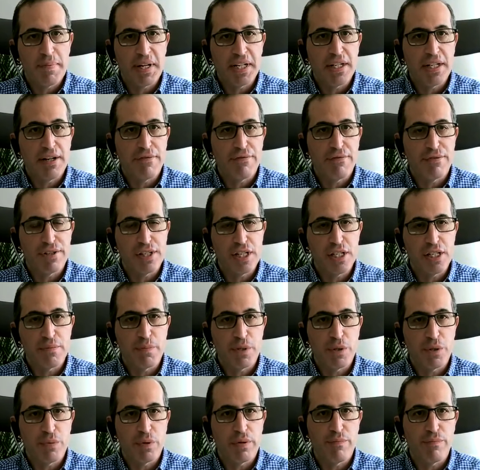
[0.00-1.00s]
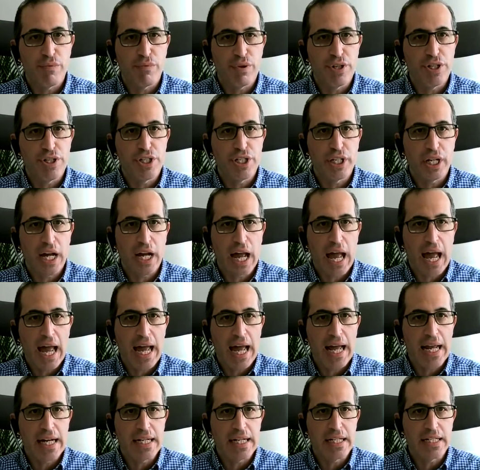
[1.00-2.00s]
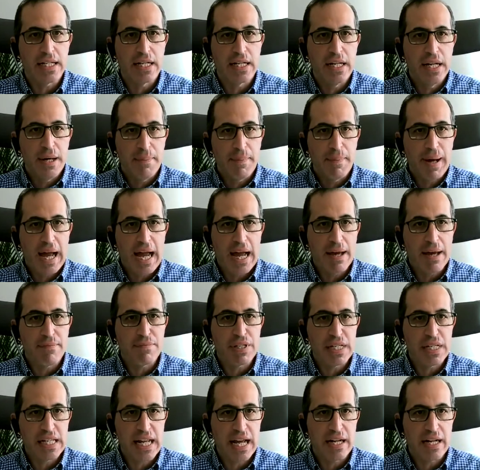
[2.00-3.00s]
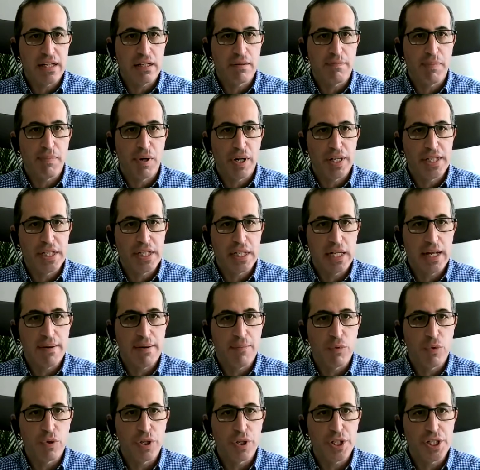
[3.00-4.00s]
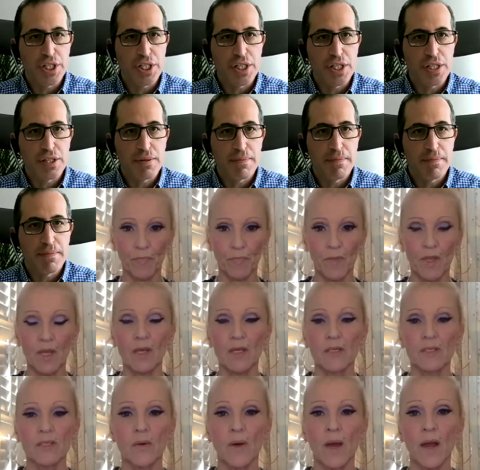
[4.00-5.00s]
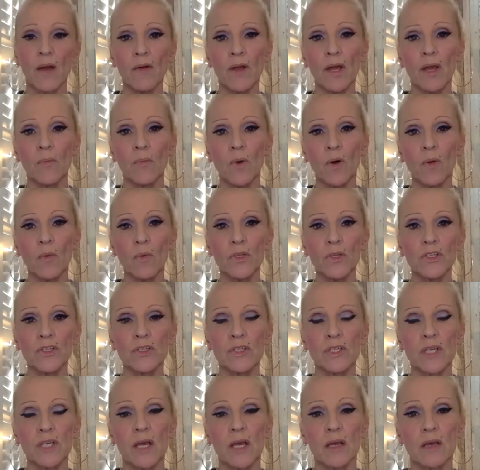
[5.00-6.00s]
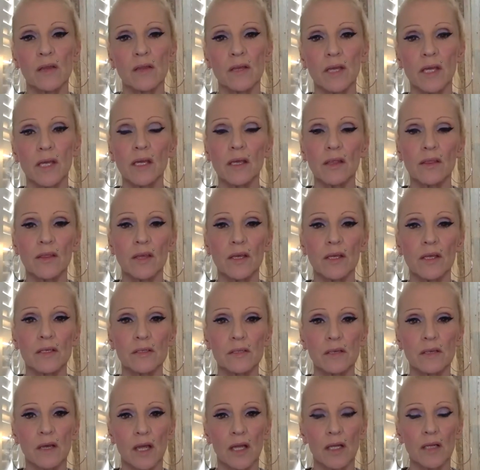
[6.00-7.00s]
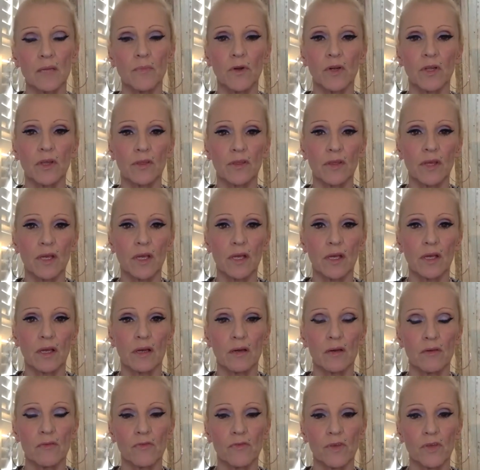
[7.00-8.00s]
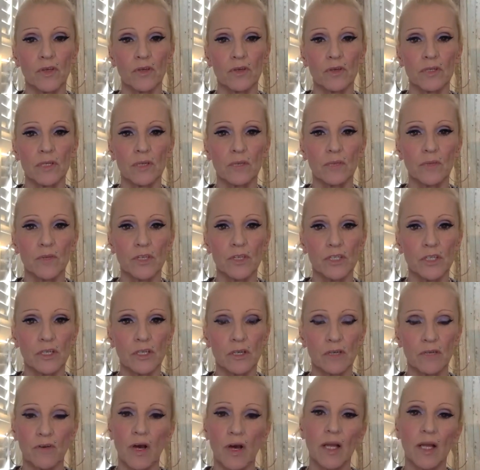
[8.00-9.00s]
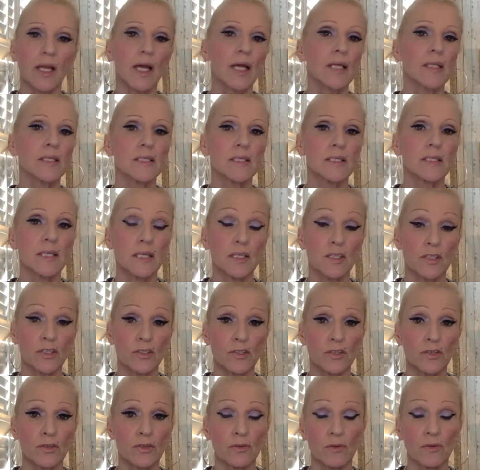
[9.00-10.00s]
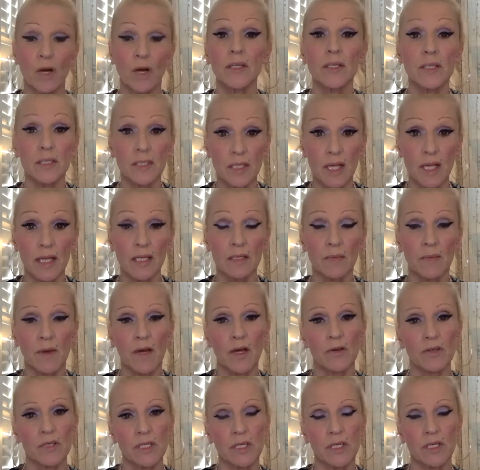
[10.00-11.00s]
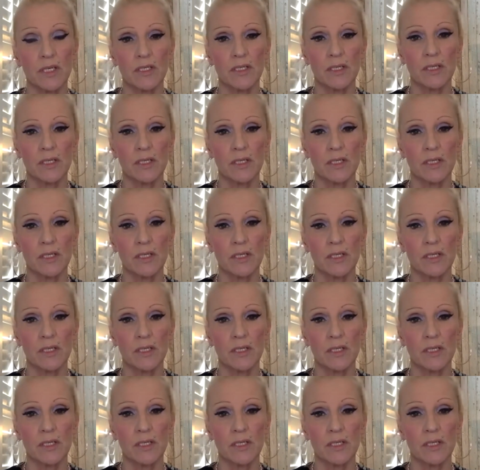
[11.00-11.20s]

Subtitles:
difference is between bridging and perhaps standard buy-to-let mortgages. So Arieh, what would you say are the key things that anybody thinking of using bridging finance needs to understand about it?